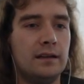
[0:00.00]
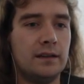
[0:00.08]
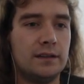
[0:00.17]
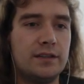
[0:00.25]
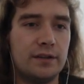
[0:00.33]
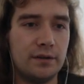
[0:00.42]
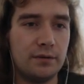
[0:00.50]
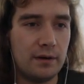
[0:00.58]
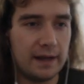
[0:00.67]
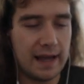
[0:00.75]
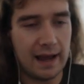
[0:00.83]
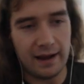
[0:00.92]

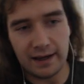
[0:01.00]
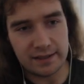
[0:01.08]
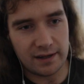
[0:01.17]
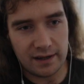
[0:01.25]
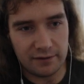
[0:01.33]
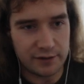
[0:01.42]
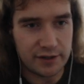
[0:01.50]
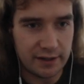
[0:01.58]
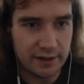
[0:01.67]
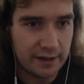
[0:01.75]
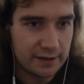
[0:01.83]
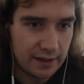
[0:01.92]
So yeah, I started off with
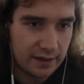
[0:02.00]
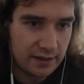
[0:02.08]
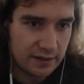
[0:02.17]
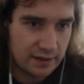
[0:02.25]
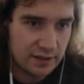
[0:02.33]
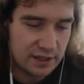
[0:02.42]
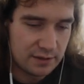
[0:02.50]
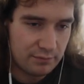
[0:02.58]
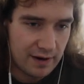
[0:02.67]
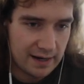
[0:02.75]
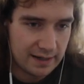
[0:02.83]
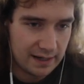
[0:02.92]
Xerneas. The Xerneas
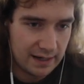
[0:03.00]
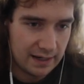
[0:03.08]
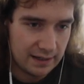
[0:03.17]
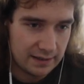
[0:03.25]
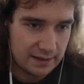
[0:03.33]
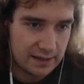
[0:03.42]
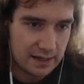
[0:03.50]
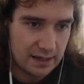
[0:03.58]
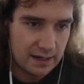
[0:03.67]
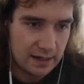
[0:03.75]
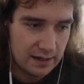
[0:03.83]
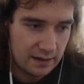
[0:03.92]
spread is
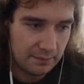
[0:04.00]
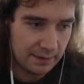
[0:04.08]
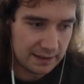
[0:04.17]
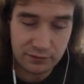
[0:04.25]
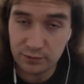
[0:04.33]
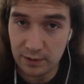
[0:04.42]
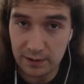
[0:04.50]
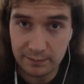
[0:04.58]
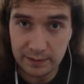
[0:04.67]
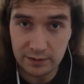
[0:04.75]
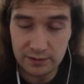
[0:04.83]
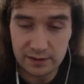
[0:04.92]
a bit different to what I've
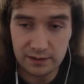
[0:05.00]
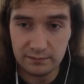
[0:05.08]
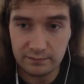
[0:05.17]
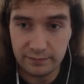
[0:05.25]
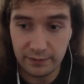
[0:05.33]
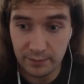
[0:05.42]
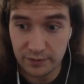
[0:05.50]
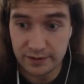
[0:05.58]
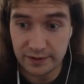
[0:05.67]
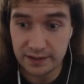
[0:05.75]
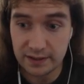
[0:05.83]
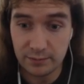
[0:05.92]
been using for most of
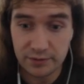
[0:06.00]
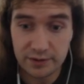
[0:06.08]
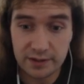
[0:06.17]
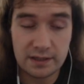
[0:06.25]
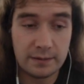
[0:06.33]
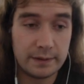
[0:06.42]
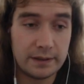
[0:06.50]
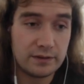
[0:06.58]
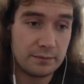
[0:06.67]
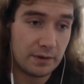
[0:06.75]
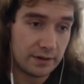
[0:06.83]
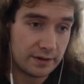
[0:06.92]
the season. Most of the season I've been
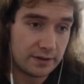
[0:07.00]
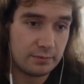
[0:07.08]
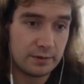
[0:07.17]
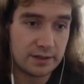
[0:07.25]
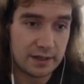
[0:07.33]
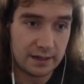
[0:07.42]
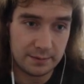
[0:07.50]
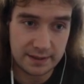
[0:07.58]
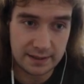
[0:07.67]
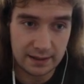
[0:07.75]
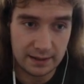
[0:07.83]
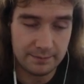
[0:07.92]
using Modest, which I
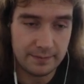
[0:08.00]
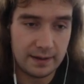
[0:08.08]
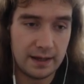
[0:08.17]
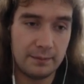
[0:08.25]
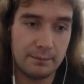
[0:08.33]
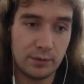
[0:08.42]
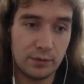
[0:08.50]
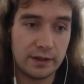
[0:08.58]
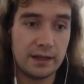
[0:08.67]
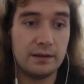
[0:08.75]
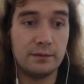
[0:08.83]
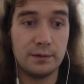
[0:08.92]
still am, and
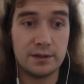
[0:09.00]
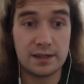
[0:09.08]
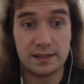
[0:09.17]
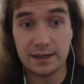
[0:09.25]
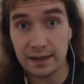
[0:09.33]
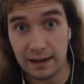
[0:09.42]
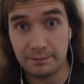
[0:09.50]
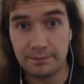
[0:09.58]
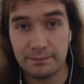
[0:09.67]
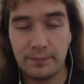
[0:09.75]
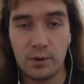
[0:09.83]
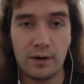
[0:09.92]
Bulky, which I still
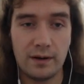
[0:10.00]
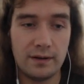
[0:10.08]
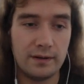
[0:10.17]
am, but